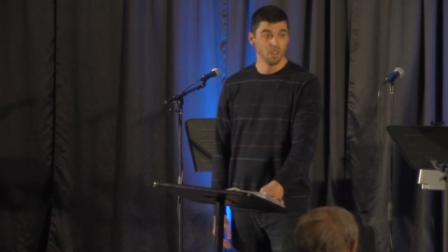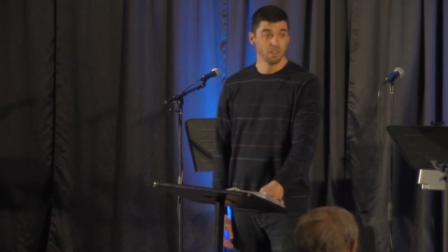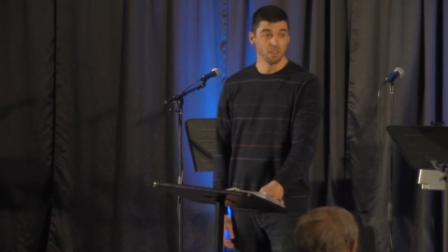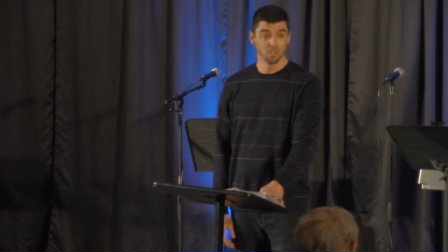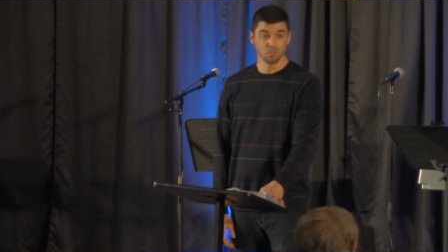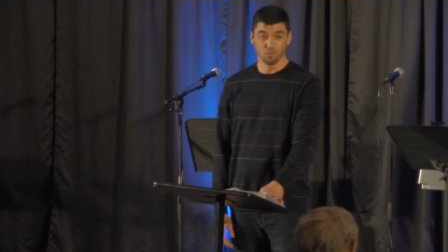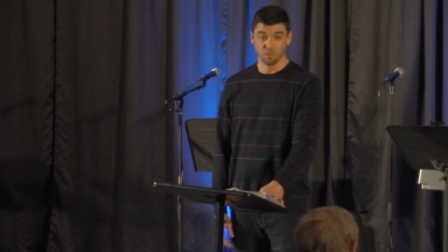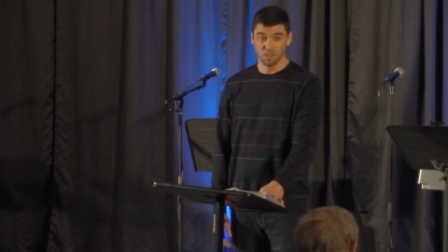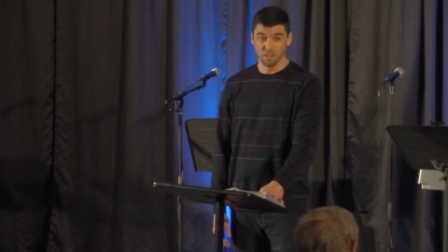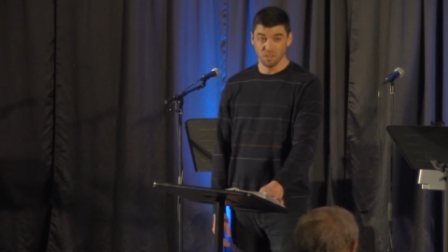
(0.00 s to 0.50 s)

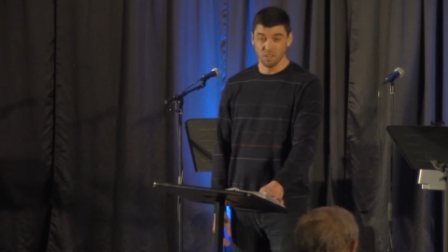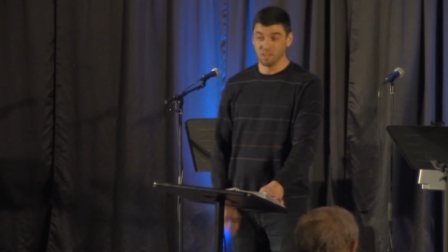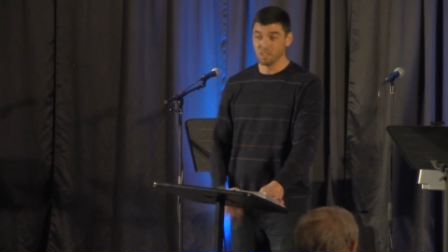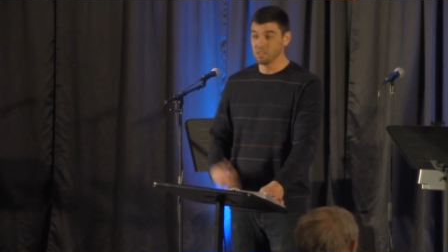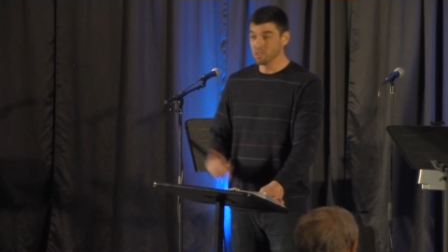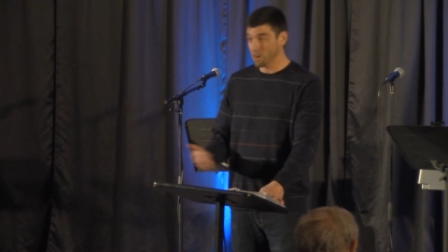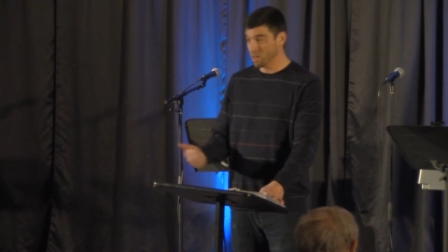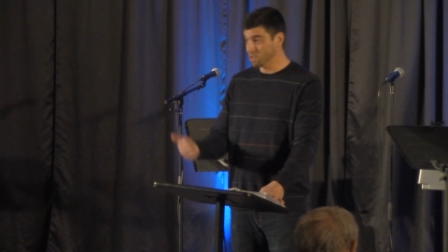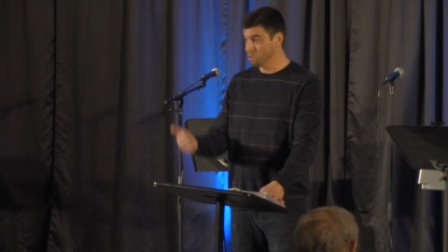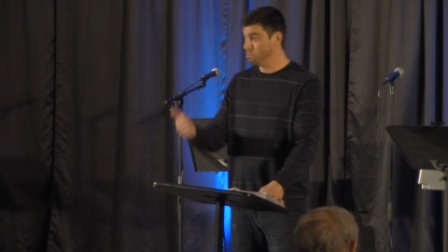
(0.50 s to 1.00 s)
That's what he did. He
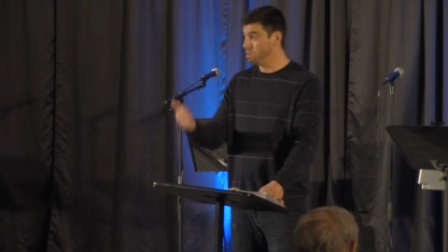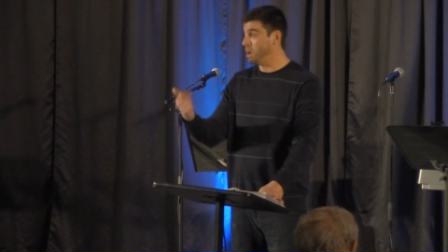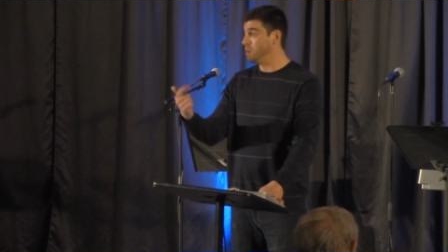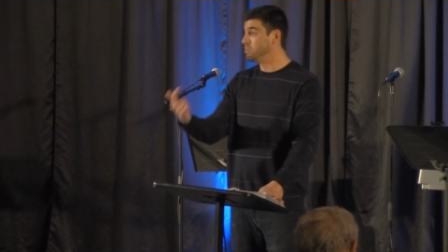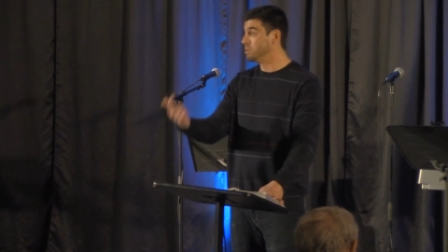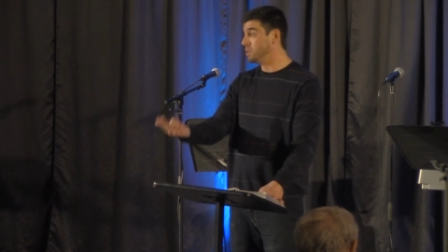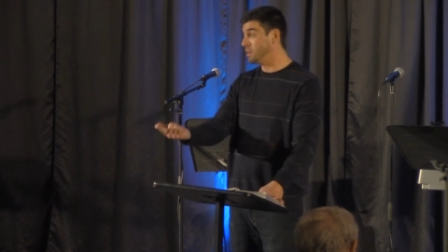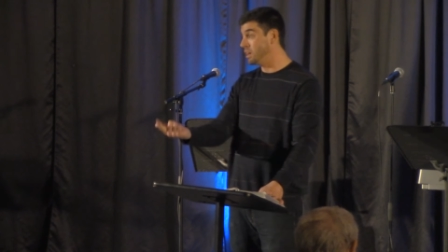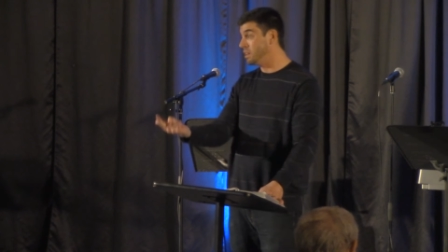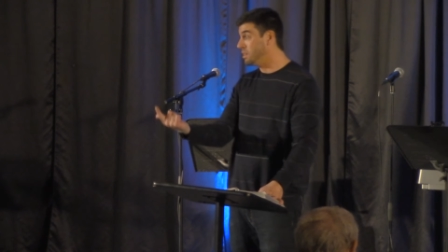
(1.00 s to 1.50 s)
taught the
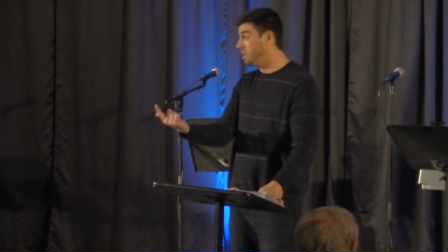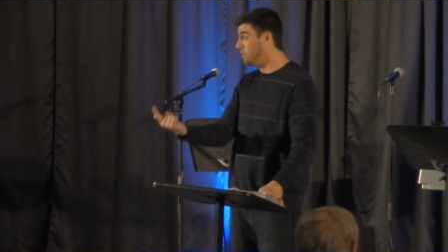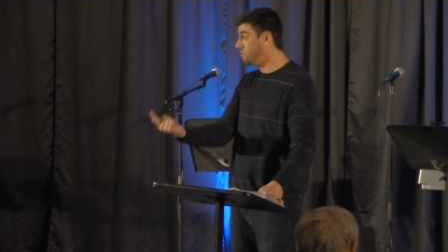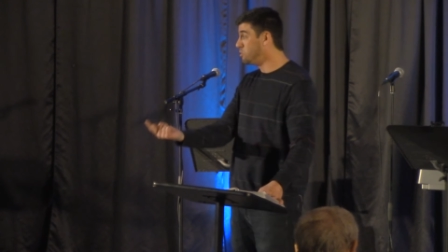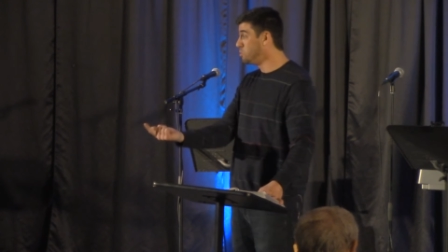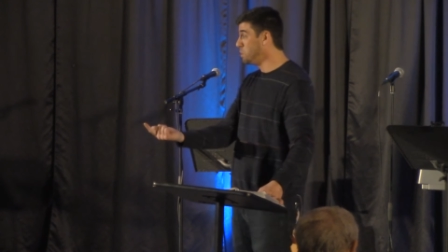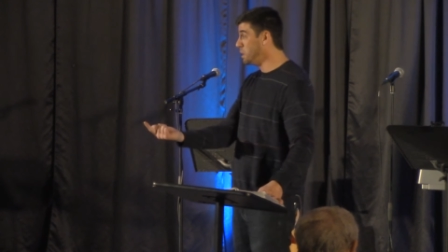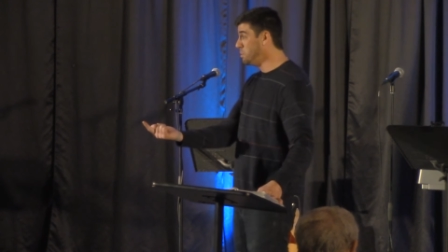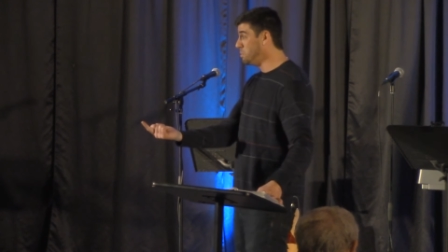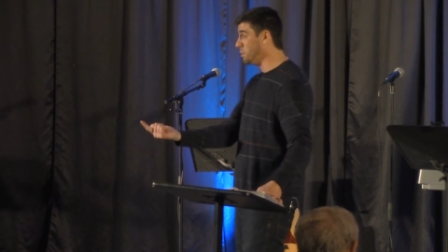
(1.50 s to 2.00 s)
Bible and he
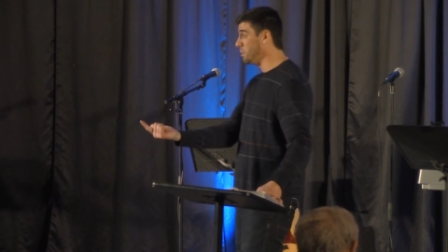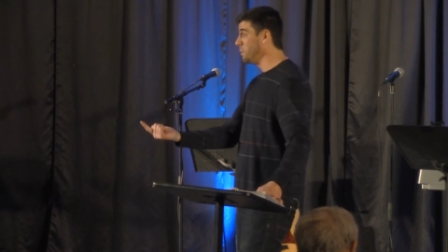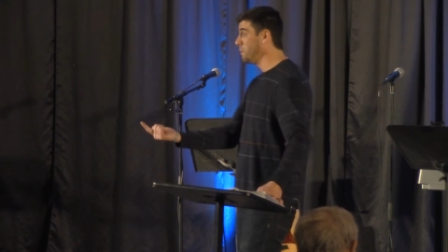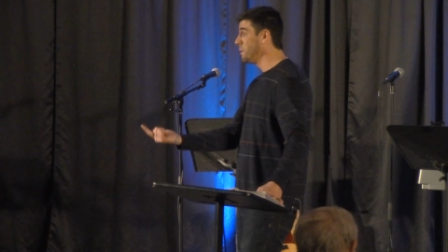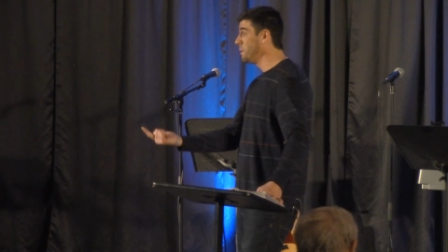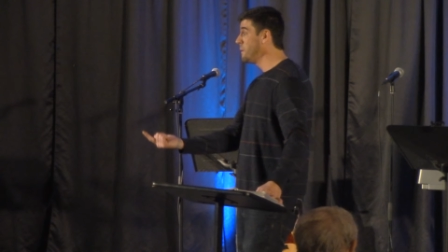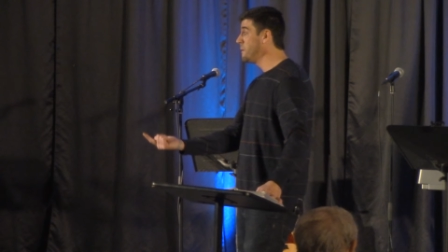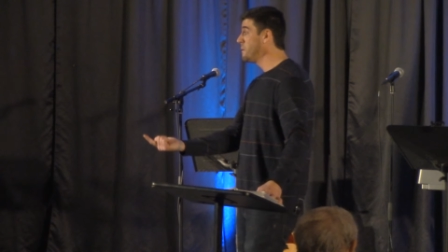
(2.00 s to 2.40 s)
loved people.